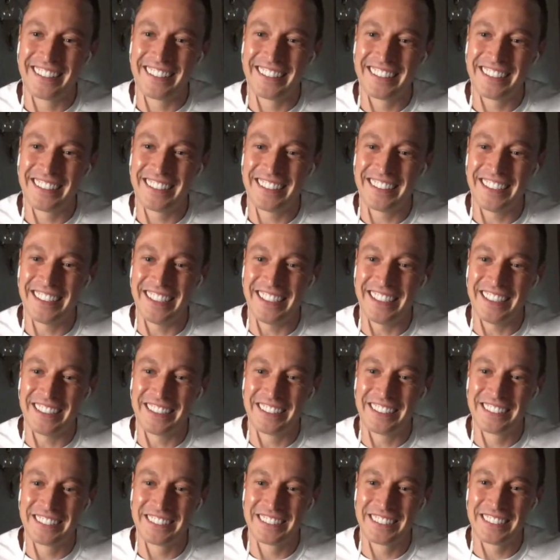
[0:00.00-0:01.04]
Yeah.
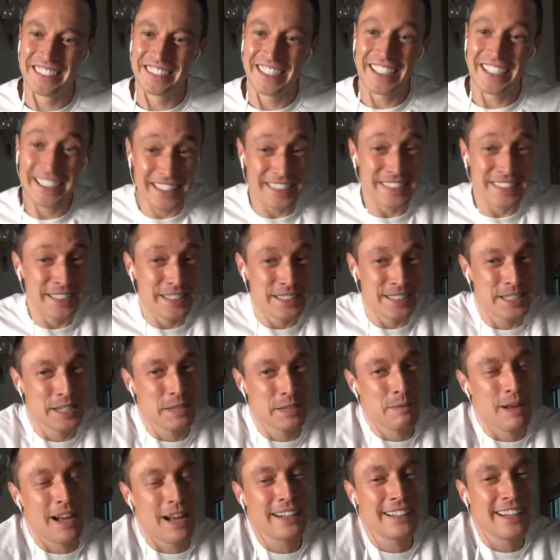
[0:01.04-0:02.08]
He listens to the
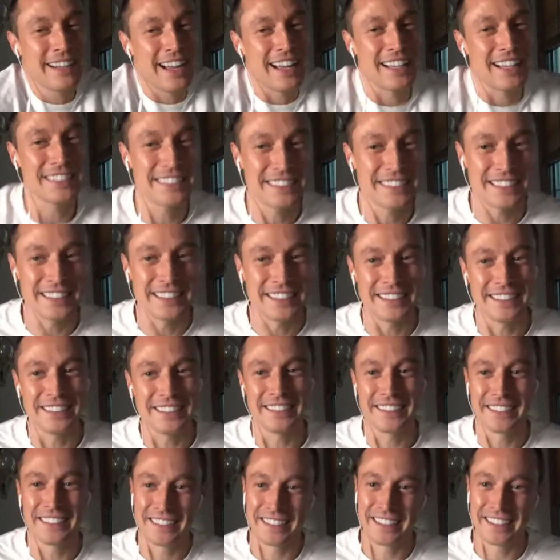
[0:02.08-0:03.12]
podcast,
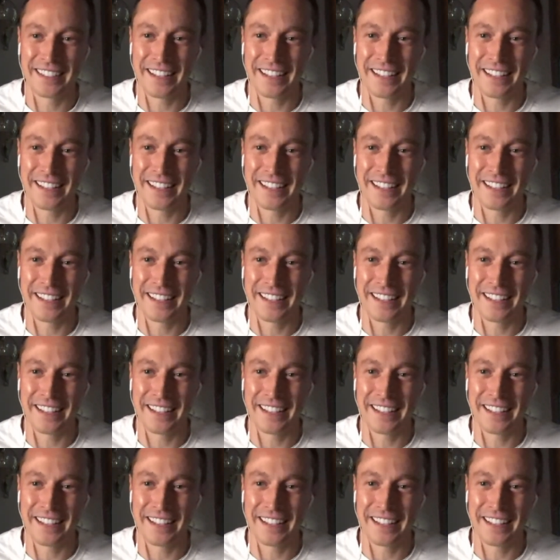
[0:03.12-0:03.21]
and